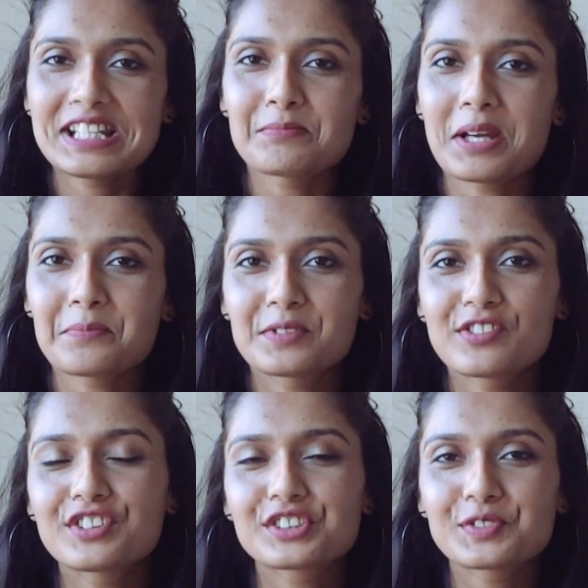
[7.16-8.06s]
in my
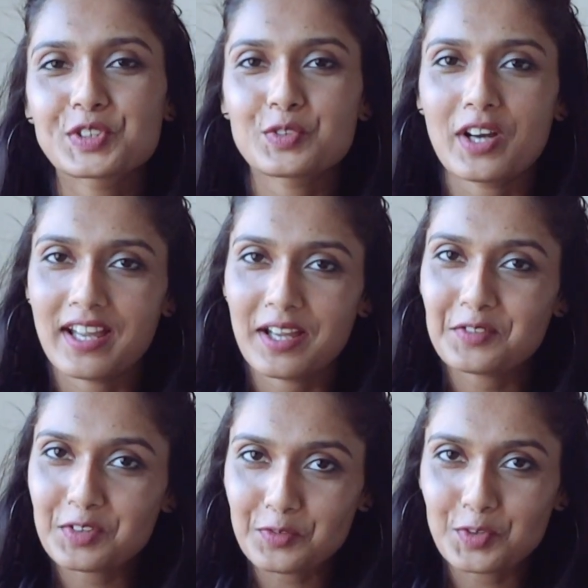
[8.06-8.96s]
previous video I
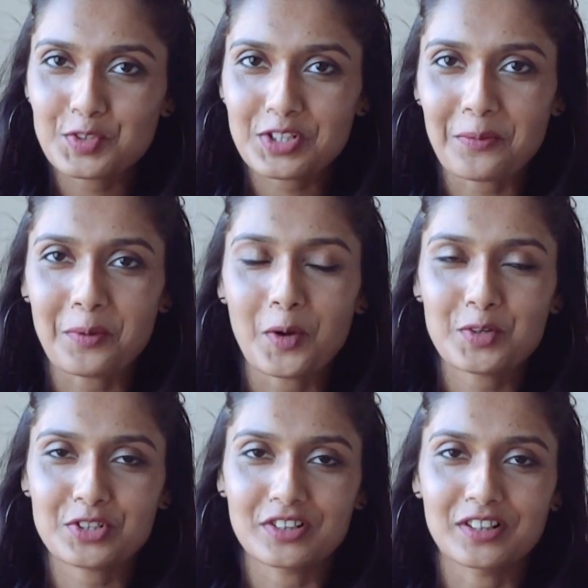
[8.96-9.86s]
have reviewed
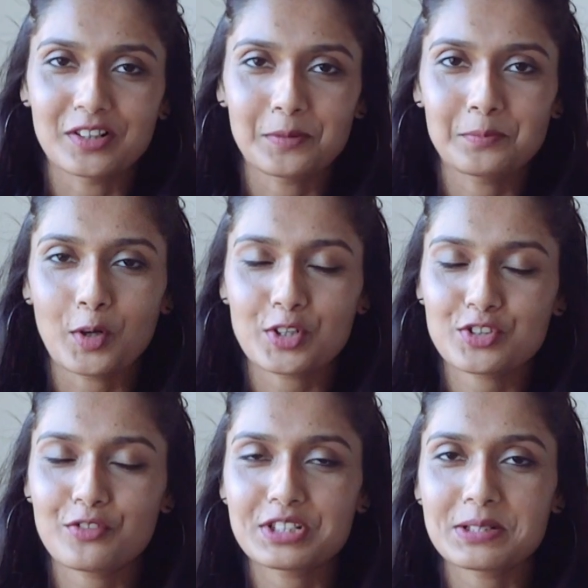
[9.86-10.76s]
about
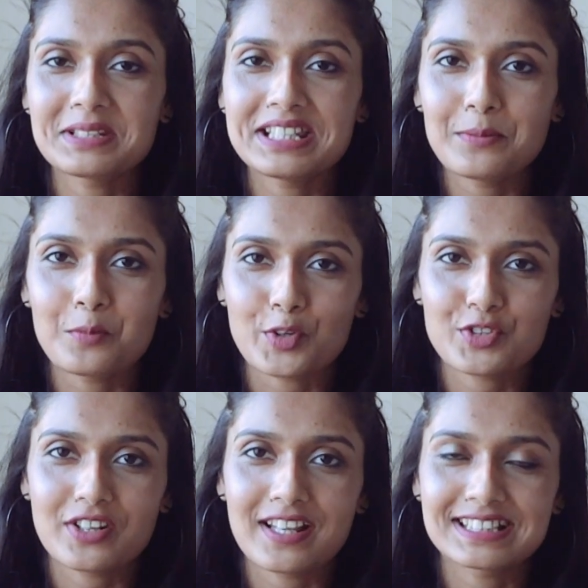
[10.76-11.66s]
Bodyshop Vitamin E
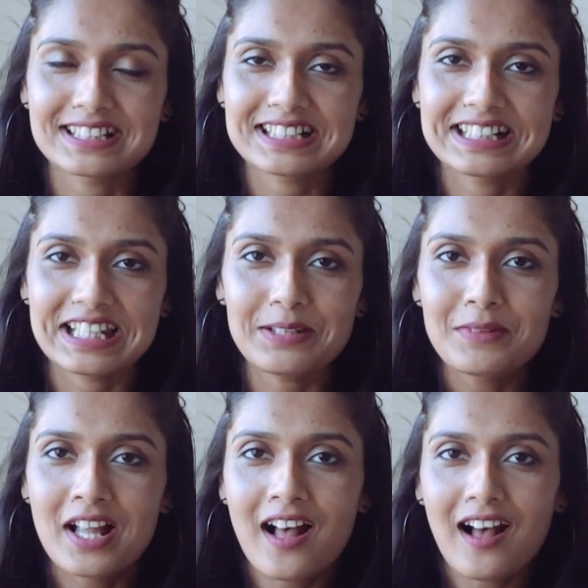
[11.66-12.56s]
Moisturizer
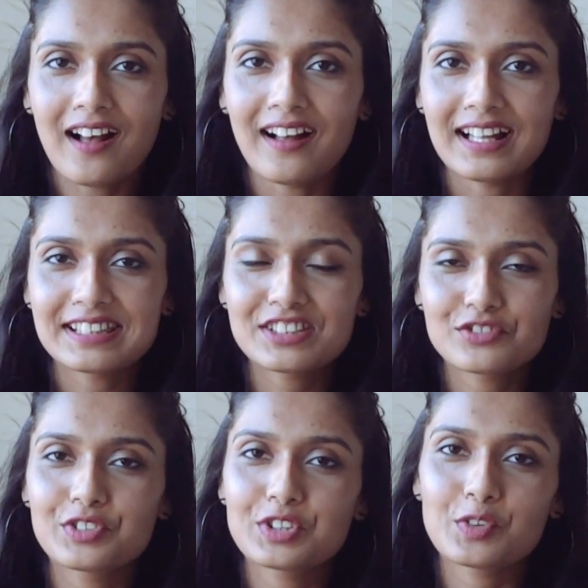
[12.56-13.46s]
Cream.
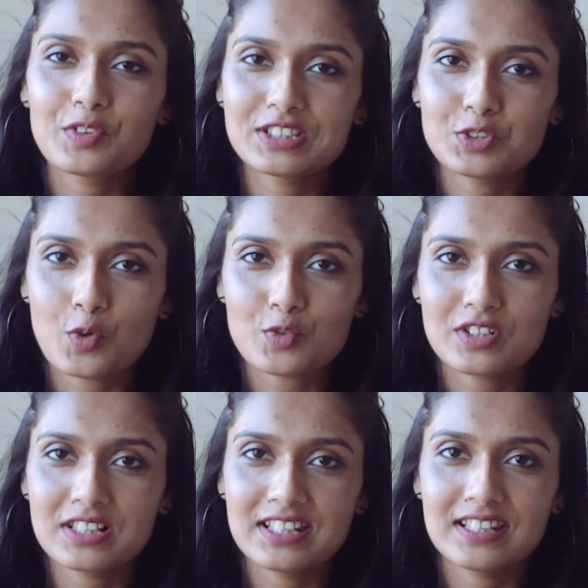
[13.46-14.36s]
This video is
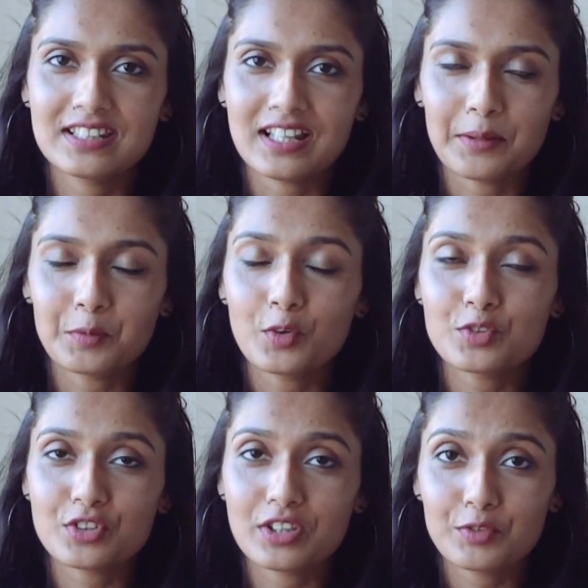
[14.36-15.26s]
I'm
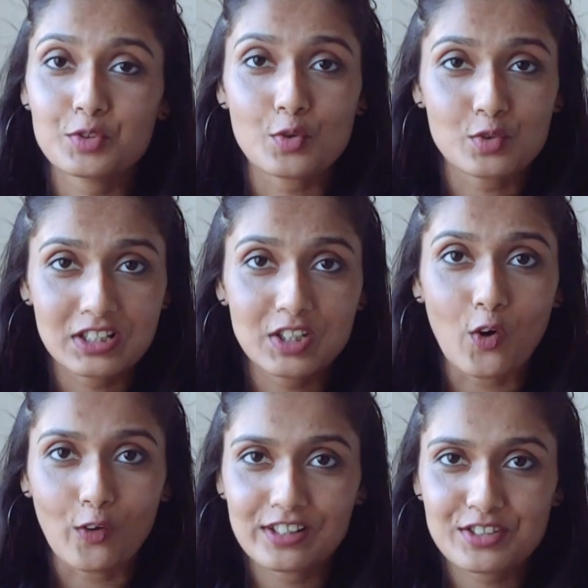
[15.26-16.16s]
going to give you totally
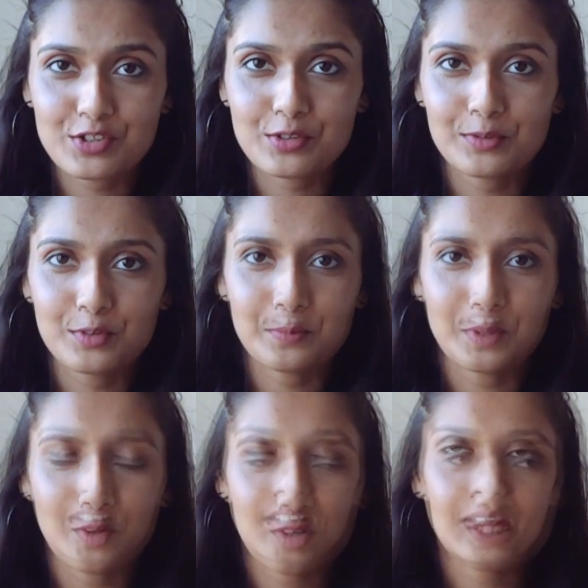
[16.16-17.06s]
honest review
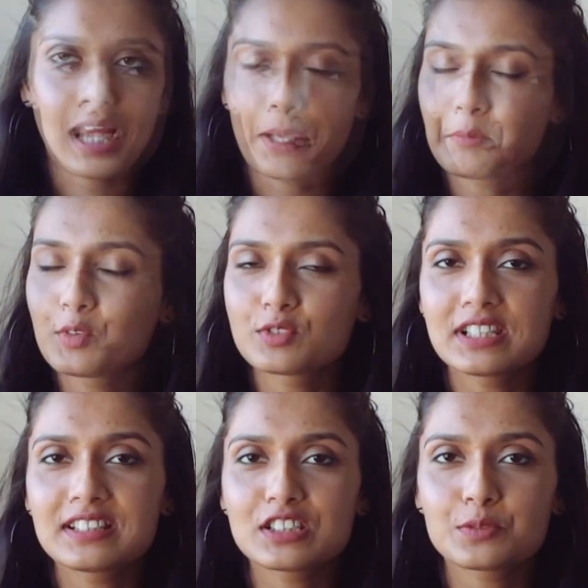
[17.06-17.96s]
because I'm
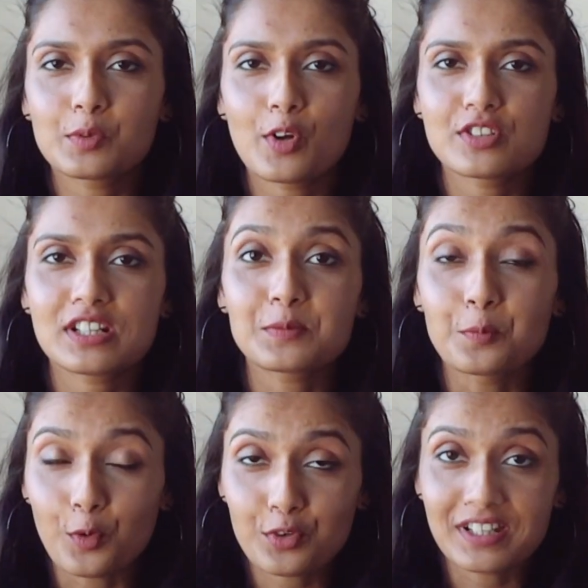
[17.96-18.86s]
using this product
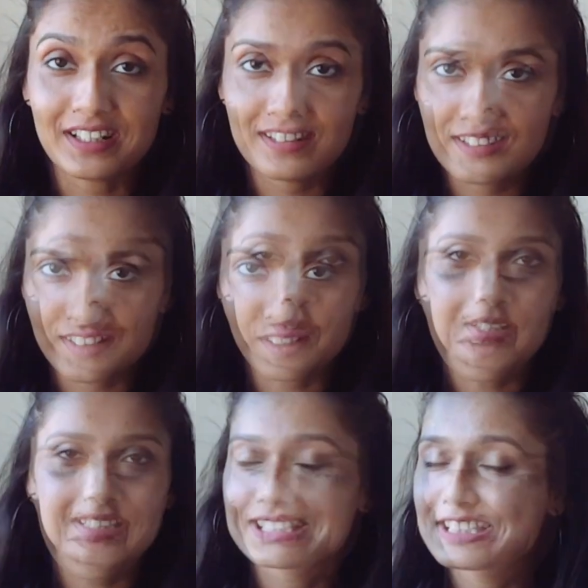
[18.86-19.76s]
more than a
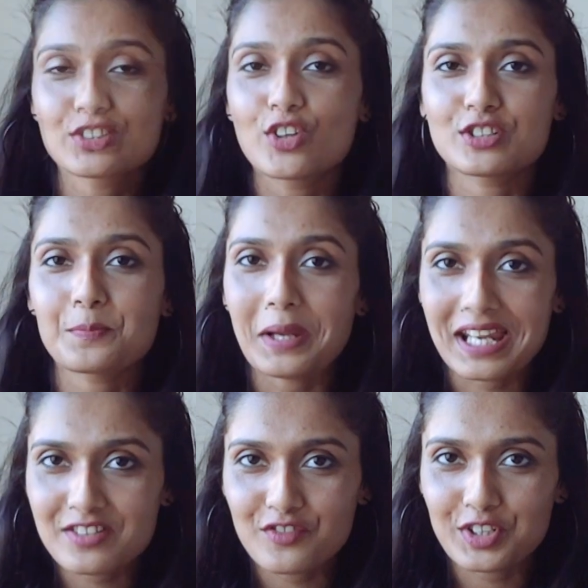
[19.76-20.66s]
year. This is not a
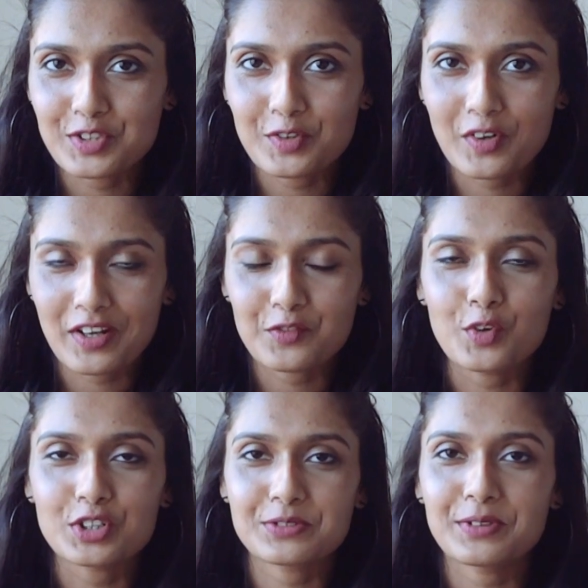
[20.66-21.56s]
paid video and
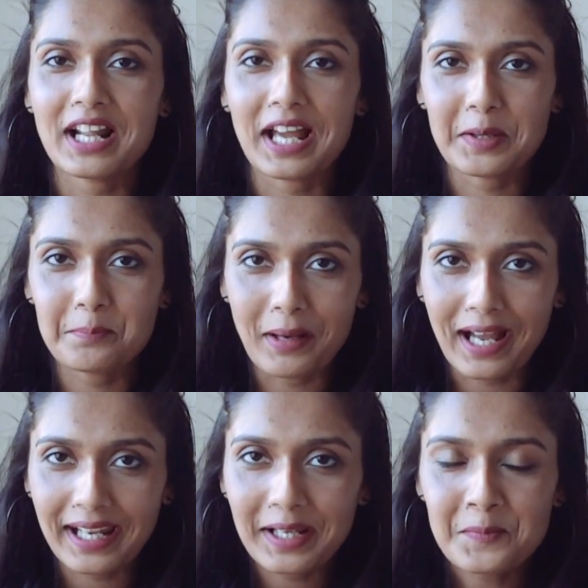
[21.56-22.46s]
whatever I
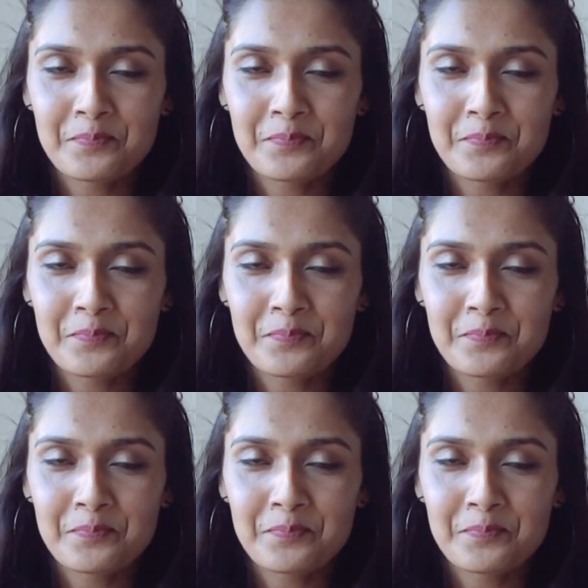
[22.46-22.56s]
buy